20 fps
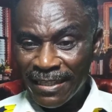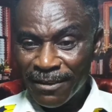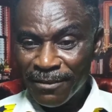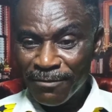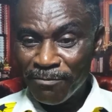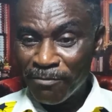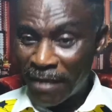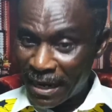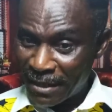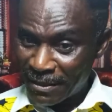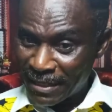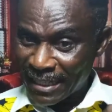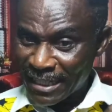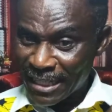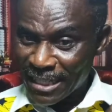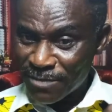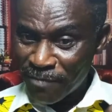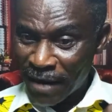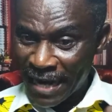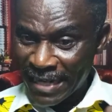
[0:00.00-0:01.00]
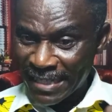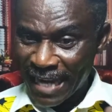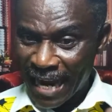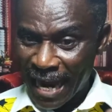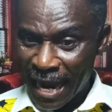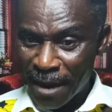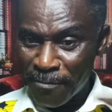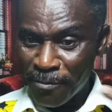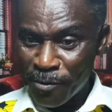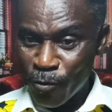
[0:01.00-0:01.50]
that is my
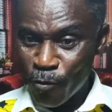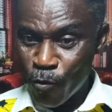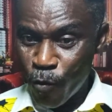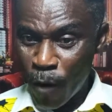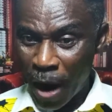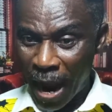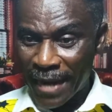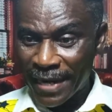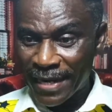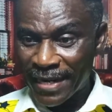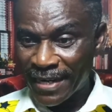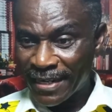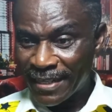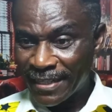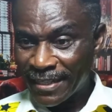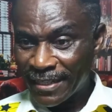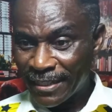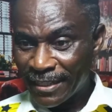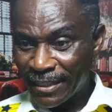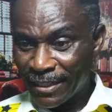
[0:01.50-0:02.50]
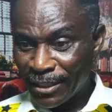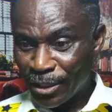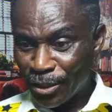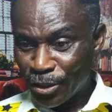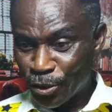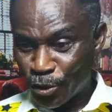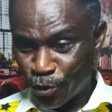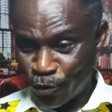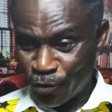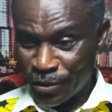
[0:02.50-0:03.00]
time, 1
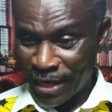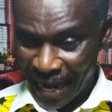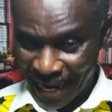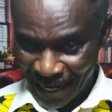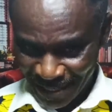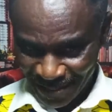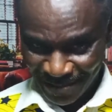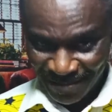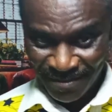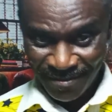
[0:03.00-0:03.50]
to 9.